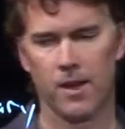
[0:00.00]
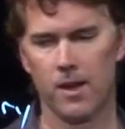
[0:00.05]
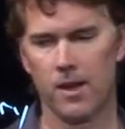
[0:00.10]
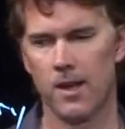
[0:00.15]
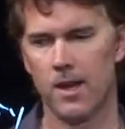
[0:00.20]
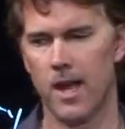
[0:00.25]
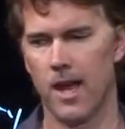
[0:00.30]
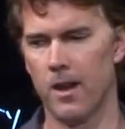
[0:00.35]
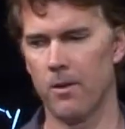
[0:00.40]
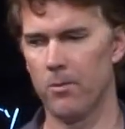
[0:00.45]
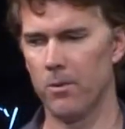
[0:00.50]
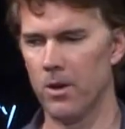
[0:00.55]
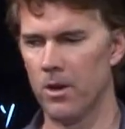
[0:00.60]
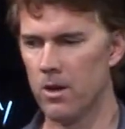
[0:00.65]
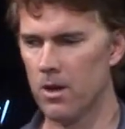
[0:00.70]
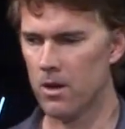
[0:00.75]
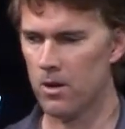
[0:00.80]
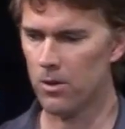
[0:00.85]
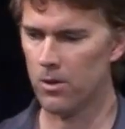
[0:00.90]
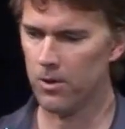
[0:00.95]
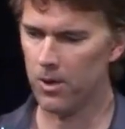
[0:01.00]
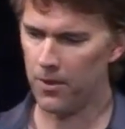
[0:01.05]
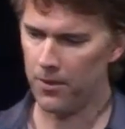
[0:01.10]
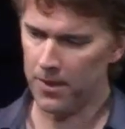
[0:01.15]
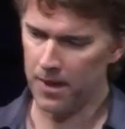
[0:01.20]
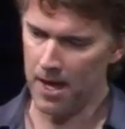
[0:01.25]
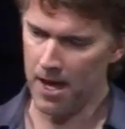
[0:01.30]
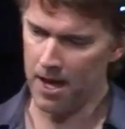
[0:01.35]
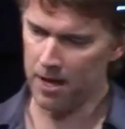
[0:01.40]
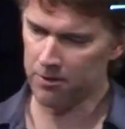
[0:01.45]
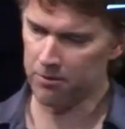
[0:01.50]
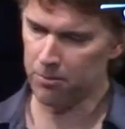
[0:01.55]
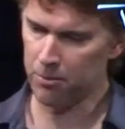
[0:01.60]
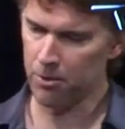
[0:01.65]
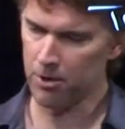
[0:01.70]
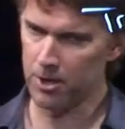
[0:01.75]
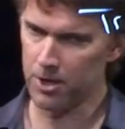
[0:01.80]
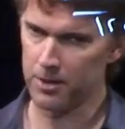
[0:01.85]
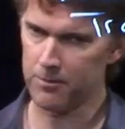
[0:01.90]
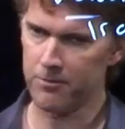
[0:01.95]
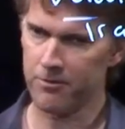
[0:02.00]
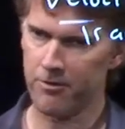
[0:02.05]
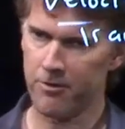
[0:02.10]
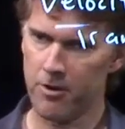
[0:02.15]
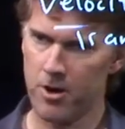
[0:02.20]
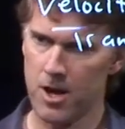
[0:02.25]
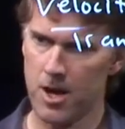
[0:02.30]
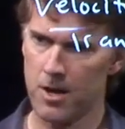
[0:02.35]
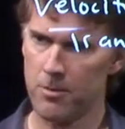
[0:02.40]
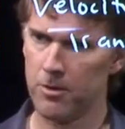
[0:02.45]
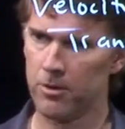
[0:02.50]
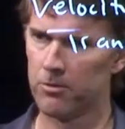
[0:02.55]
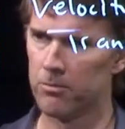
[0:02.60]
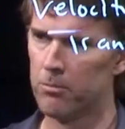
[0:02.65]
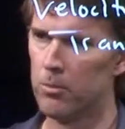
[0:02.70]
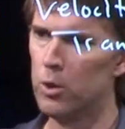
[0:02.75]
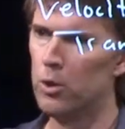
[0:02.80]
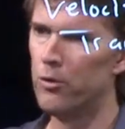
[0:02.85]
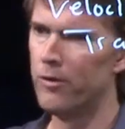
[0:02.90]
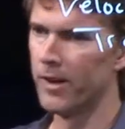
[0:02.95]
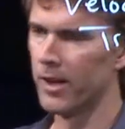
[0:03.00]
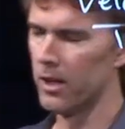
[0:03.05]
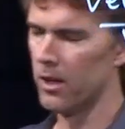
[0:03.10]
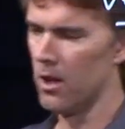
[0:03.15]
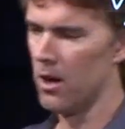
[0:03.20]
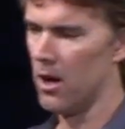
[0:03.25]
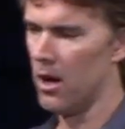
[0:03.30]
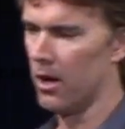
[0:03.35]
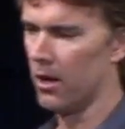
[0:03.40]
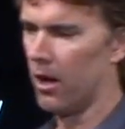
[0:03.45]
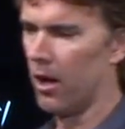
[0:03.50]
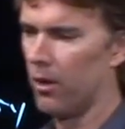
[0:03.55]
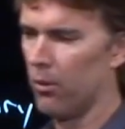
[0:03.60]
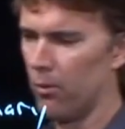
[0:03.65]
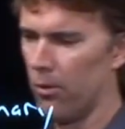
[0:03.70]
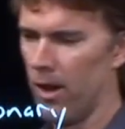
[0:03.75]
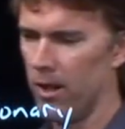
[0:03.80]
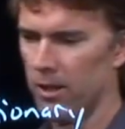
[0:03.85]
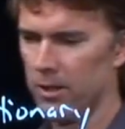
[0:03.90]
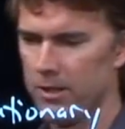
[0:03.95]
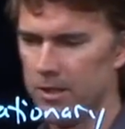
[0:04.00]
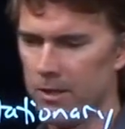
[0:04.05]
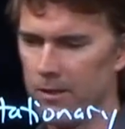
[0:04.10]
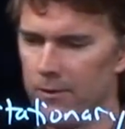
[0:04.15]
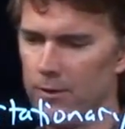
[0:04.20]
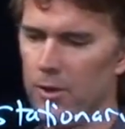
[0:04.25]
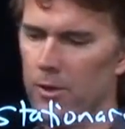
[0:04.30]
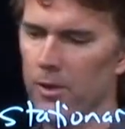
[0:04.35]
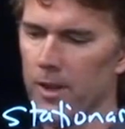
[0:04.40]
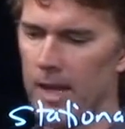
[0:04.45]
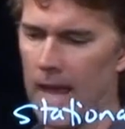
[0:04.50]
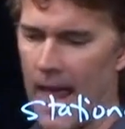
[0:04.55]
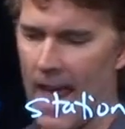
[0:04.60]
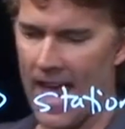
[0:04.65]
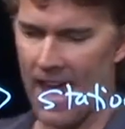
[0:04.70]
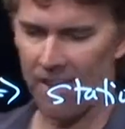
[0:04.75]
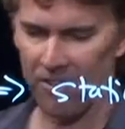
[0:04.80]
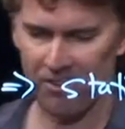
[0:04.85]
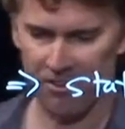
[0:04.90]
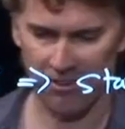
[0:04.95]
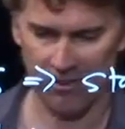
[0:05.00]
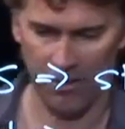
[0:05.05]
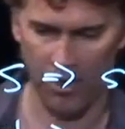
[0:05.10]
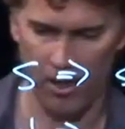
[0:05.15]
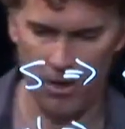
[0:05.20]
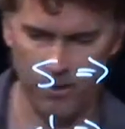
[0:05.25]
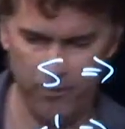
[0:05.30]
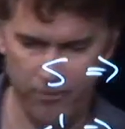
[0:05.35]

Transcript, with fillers: Right? And we know that the S prime frame is moving along relative to the S